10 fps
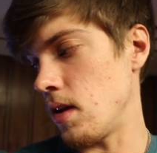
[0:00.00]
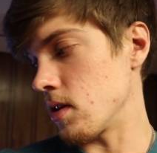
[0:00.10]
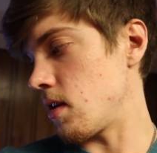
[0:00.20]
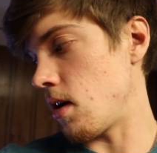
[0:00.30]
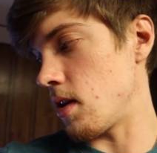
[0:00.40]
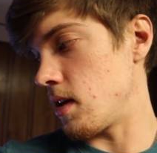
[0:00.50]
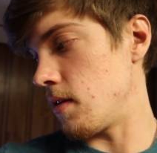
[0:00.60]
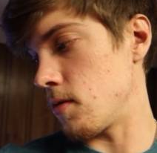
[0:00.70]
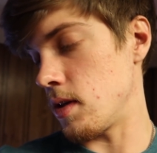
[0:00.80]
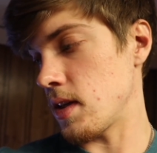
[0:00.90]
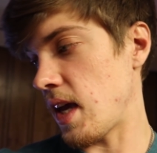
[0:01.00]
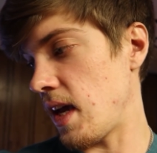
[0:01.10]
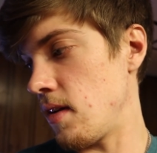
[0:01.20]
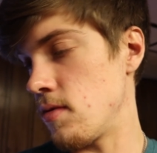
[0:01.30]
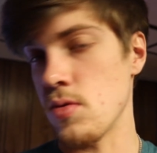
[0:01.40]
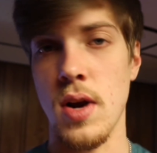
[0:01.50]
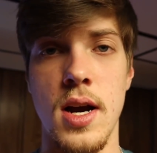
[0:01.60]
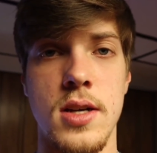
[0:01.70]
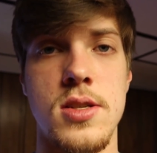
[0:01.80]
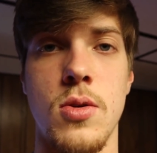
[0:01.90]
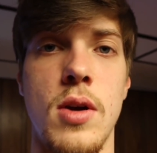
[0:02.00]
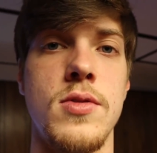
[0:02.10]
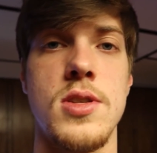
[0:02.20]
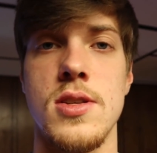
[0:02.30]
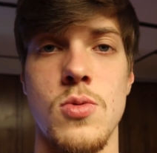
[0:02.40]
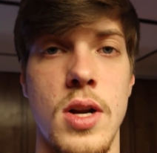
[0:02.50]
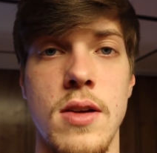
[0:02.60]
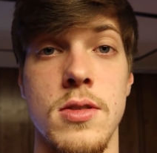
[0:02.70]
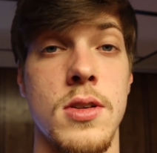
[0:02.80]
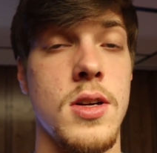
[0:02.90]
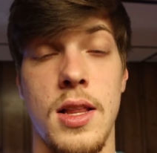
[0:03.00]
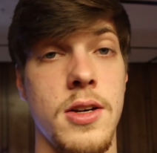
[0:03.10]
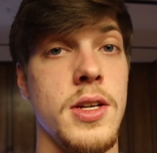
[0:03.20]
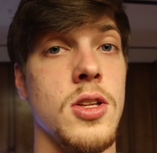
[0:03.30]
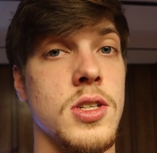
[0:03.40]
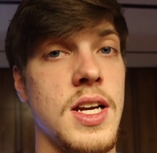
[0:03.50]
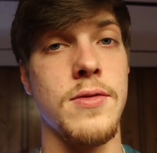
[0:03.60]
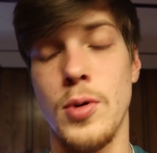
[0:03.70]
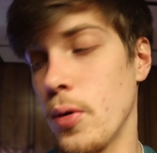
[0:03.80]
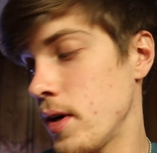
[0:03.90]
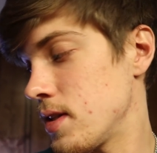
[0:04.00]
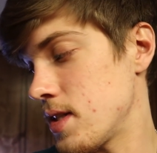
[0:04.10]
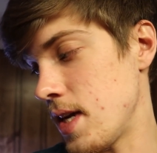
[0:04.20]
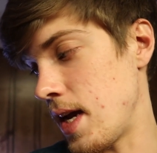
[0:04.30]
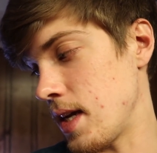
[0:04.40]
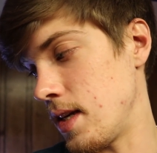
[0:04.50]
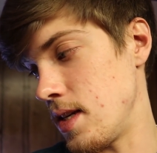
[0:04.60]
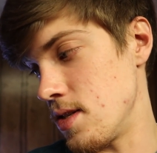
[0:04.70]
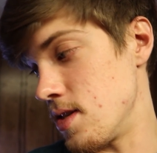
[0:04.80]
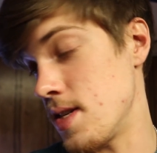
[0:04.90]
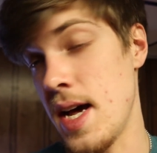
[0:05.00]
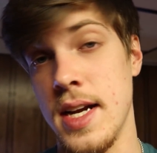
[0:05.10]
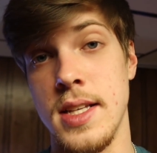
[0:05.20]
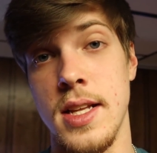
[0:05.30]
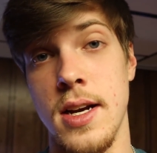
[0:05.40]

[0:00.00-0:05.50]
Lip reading: I looked in all the different caves, rocks, crevices, whatever. I literally looked everywhere in the tank, and he's just not in